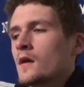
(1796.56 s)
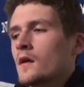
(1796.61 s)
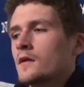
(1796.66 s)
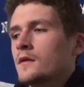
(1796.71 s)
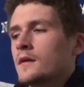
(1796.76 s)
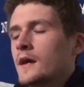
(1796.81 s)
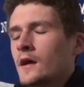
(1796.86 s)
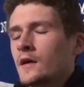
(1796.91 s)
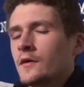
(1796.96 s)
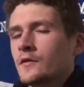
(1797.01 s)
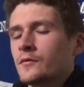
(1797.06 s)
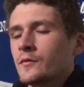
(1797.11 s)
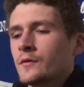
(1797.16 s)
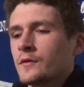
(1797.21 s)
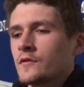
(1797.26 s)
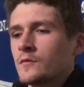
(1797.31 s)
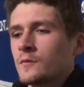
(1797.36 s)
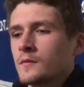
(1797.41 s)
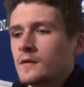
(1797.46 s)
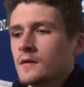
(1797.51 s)
Dallas
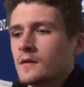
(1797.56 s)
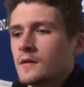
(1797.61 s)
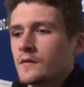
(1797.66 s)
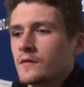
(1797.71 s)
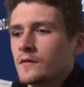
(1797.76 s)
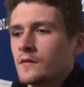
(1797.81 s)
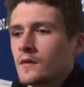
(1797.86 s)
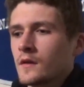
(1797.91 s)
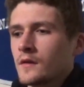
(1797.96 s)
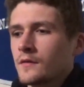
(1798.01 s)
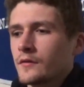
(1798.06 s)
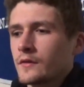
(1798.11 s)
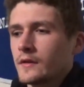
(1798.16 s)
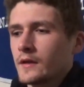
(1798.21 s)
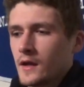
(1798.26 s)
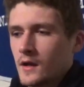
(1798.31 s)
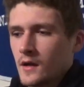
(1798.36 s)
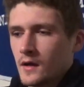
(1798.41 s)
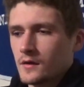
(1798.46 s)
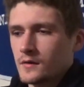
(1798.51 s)
Richmond is a lovely
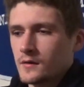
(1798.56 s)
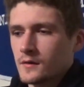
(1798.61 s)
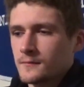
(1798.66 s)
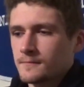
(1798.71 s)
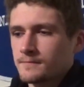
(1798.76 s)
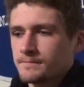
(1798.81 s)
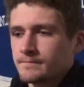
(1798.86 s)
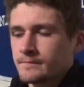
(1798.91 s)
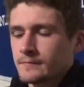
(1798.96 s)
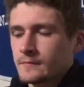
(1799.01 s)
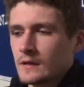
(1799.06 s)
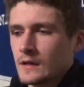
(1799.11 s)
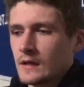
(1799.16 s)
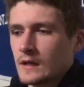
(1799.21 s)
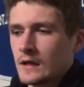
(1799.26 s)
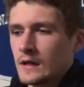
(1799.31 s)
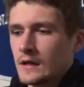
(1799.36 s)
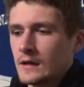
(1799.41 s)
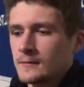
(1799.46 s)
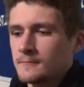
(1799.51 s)
character.
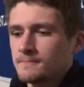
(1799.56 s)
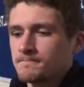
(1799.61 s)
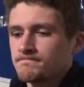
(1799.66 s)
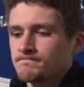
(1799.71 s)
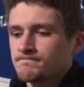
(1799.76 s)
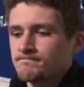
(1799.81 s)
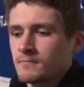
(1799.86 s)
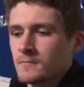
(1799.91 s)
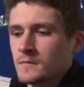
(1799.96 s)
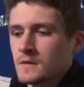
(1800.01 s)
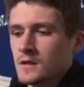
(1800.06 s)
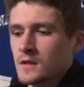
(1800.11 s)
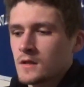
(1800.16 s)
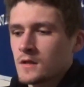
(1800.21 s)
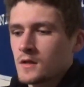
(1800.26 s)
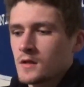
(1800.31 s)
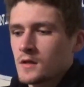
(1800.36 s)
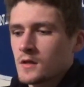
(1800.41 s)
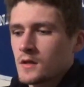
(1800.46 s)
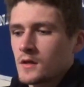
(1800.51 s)

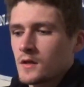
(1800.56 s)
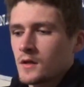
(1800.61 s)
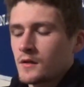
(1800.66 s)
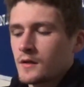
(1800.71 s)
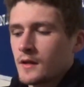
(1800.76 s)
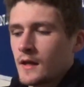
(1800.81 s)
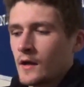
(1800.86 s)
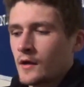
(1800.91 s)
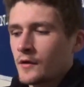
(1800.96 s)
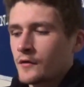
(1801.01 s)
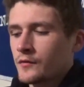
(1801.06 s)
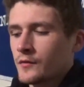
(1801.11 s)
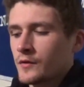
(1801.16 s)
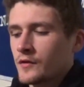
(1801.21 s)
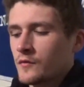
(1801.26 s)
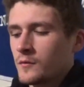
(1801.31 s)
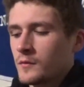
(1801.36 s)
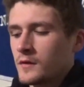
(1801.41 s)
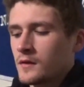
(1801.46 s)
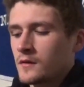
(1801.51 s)
Dallas
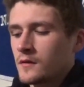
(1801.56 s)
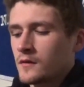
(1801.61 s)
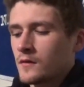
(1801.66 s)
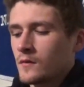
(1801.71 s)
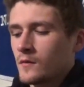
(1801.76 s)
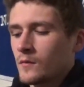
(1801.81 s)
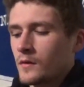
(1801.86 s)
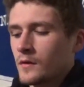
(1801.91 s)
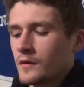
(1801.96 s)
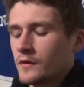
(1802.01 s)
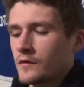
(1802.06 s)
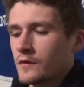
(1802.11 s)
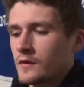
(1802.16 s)
Richmond was